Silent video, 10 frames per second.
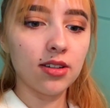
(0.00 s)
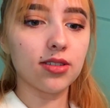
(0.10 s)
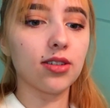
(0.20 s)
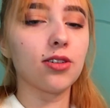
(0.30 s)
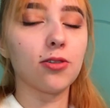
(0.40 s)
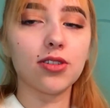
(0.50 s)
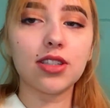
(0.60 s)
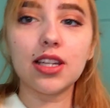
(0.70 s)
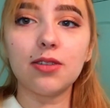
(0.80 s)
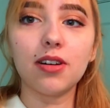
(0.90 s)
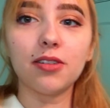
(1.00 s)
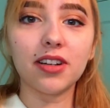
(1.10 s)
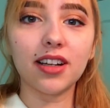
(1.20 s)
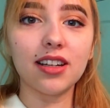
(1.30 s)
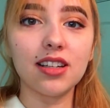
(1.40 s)
So we'll see what
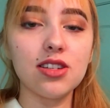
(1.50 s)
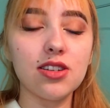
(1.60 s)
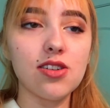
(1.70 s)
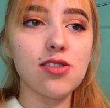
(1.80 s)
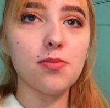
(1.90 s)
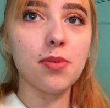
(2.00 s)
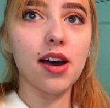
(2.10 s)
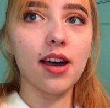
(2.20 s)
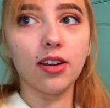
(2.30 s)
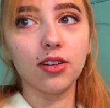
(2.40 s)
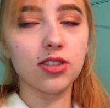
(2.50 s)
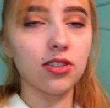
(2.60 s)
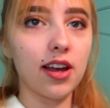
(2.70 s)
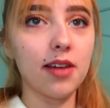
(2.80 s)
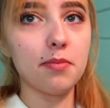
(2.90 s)
we're gonna do, but I
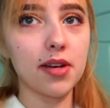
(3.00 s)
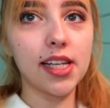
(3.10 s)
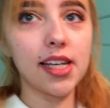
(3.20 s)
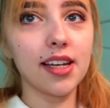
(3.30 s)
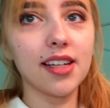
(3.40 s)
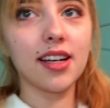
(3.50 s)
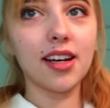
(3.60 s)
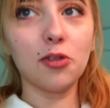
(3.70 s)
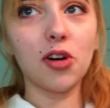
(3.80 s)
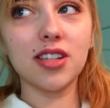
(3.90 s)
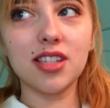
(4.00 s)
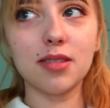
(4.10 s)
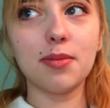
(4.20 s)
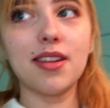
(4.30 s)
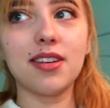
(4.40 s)
also have money I want to
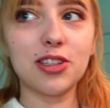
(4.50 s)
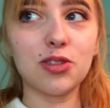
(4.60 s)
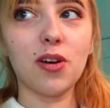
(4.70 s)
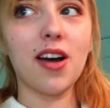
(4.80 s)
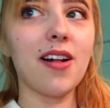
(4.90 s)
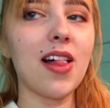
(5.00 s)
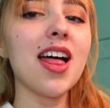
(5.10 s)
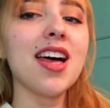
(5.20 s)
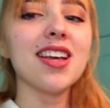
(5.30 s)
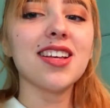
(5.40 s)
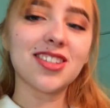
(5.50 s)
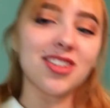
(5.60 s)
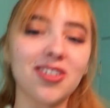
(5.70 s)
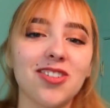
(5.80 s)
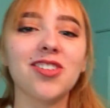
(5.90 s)
spend as well.
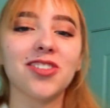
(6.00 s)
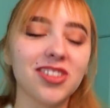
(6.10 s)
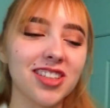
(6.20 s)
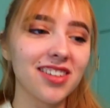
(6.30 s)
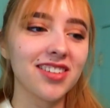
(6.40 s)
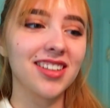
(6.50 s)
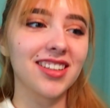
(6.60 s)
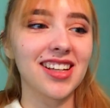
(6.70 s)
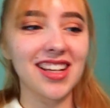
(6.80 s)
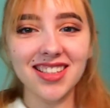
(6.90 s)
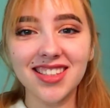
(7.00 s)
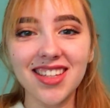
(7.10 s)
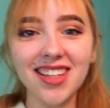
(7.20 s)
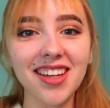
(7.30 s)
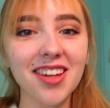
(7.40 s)
So we'll definitely
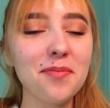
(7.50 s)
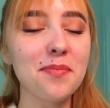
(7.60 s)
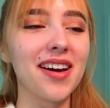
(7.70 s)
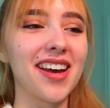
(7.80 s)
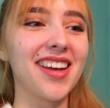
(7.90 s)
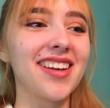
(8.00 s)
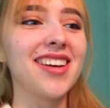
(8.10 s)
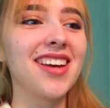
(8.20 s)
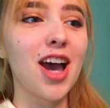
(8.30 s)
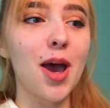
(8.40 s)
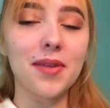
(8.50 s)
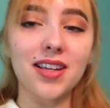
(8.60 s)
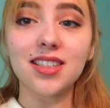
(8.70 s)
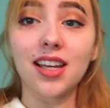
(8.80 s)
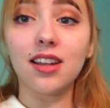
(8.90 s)
see, but I'm
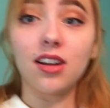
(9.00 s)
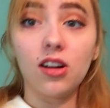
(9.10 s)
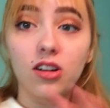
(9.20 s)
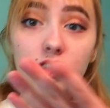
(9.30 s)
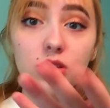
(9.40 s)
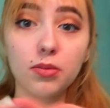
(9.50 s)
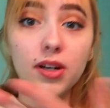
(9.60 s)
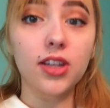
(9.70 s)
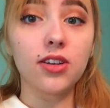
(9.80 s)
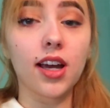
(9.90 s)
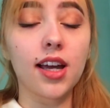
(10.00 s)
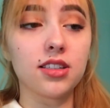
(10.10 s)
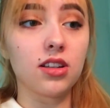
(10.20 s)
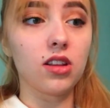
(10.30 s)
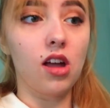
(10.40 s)
excited. I'll also bring you
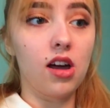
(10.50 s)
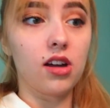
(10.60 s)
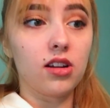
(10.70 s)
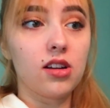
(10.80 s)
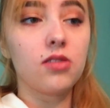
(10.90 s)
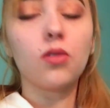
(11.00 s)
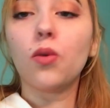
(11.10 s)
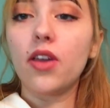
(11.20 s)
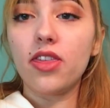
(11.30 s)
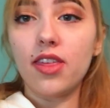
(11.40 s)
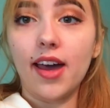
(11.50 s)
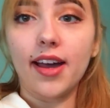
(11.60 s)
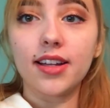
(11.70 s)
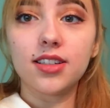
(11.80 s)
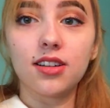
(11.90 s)
guys along with
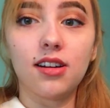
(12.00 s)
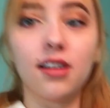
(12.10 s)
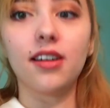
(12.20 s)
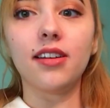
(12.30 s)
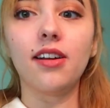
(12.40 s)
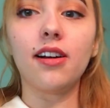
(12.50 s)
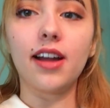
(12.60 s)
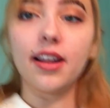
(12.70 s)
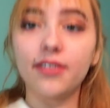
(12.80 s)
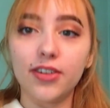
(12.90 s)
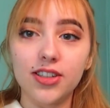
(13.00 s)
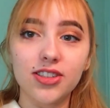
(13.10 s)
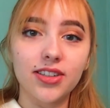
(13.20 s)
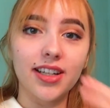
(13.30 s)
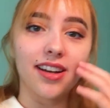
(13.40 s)
that on our
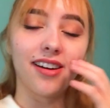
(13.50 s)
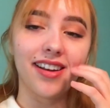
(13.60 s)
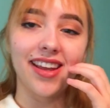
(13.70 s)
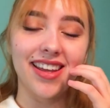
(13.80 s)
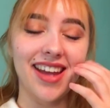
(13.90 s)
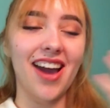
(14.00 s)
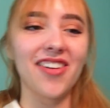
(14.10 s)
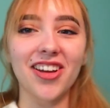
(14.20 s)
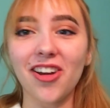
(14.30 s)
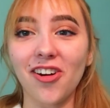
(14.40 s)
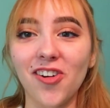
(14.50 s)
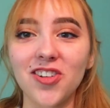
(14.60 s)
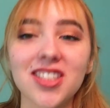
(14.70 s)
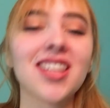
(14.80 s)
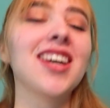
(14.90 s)
anniversary on and how it
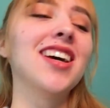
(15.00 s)
goes.